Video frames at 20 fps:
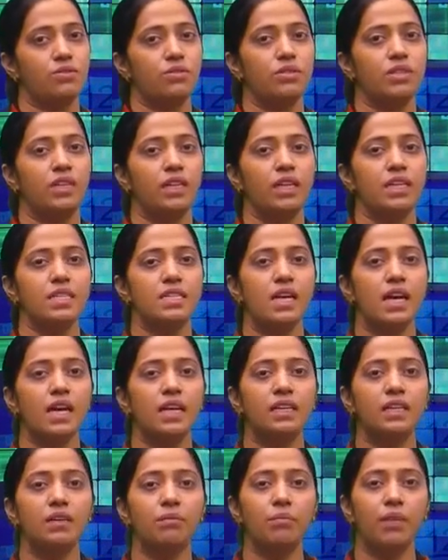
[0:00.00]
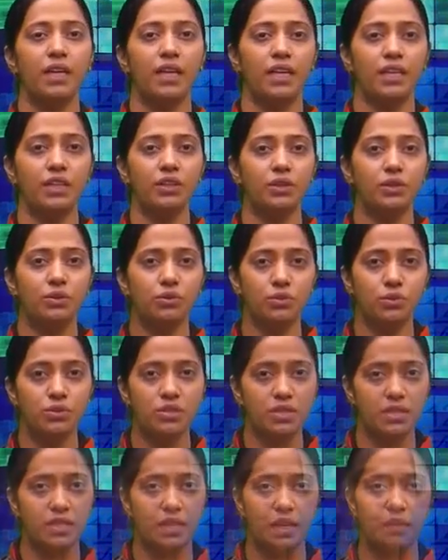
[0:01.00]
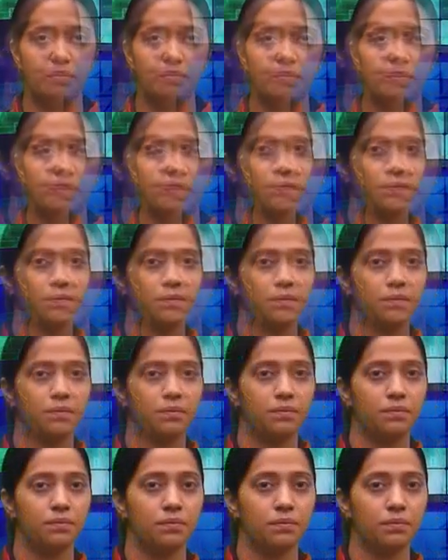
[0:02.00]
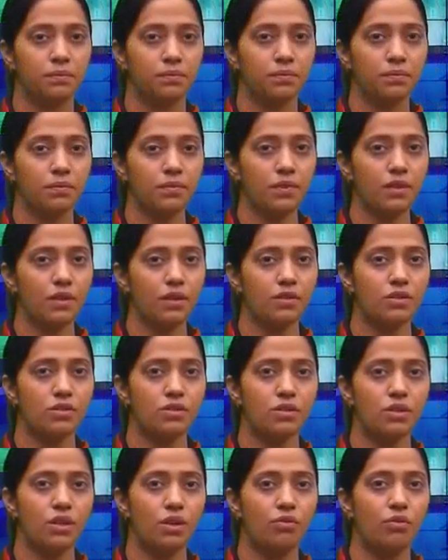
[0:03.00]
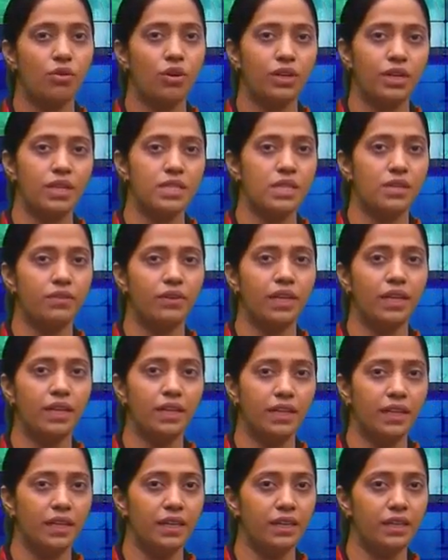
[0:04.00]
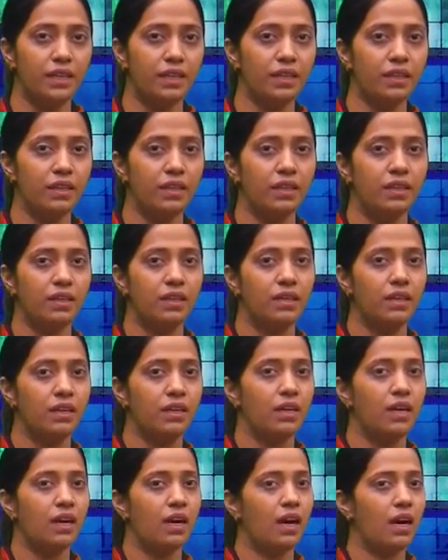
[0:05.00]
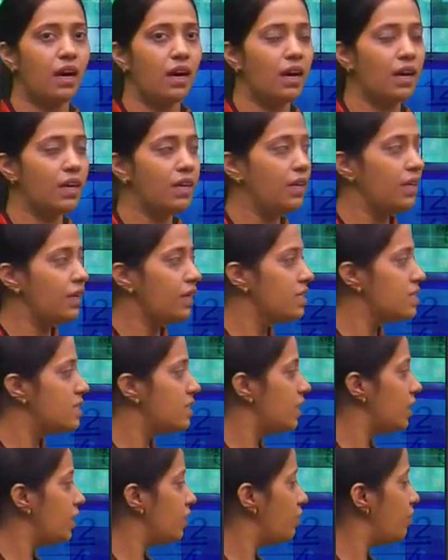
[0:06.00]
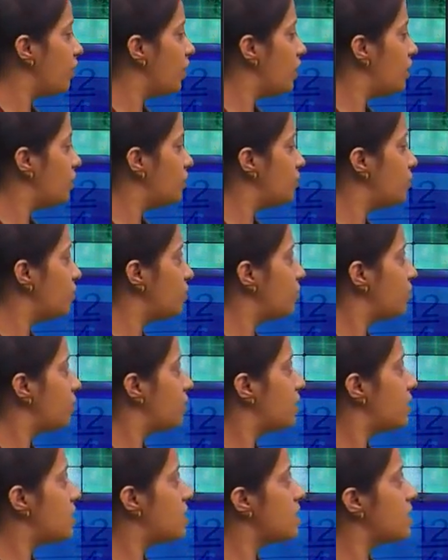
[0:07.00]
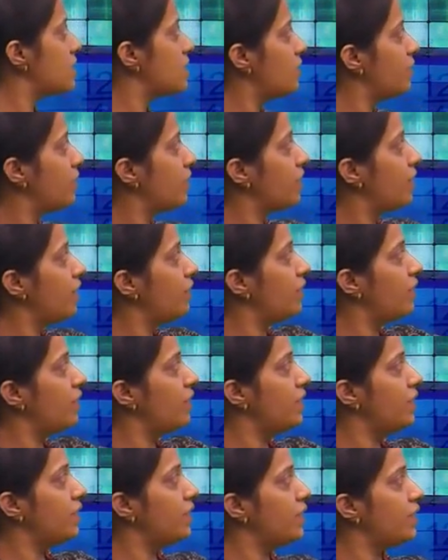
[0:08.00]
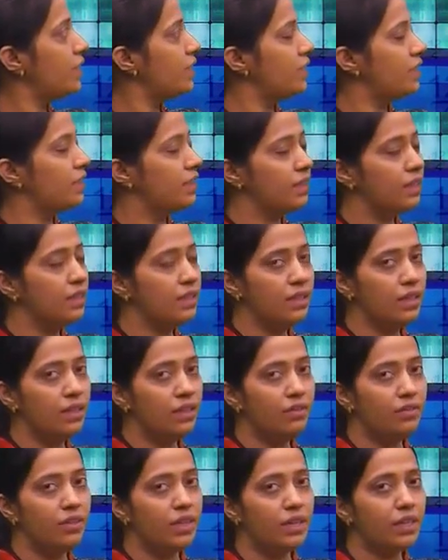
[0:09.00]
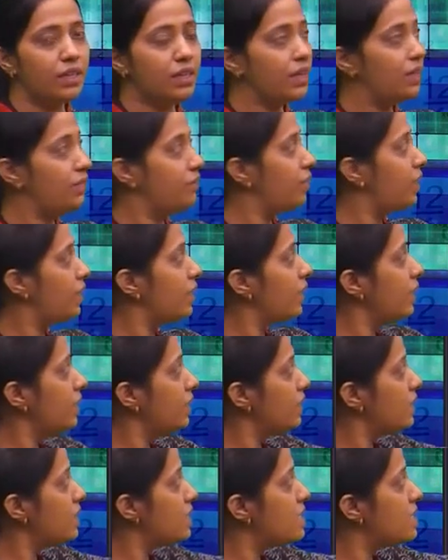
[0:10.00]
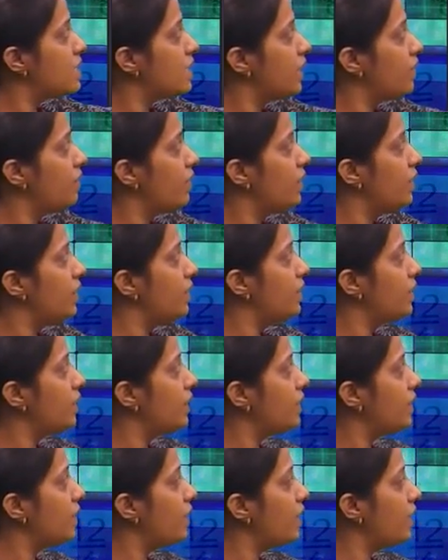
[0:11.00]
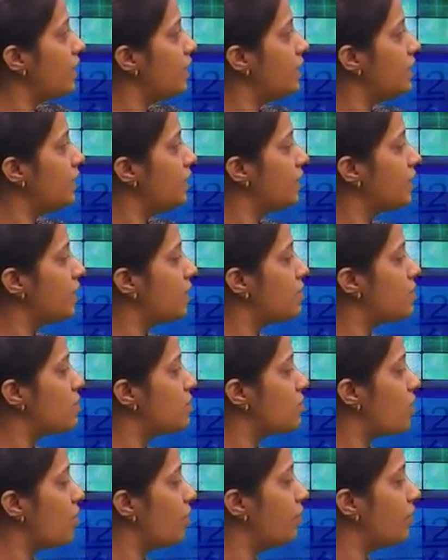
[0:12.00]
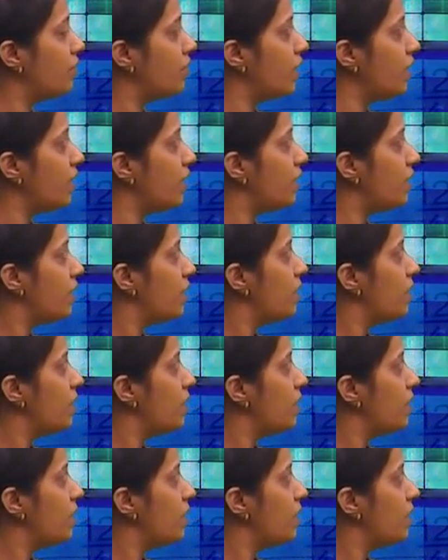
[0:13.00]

So these are the main two steps. So now what is our integral? I is equal to, this is our given integral. We are converting this given integral in terms of t.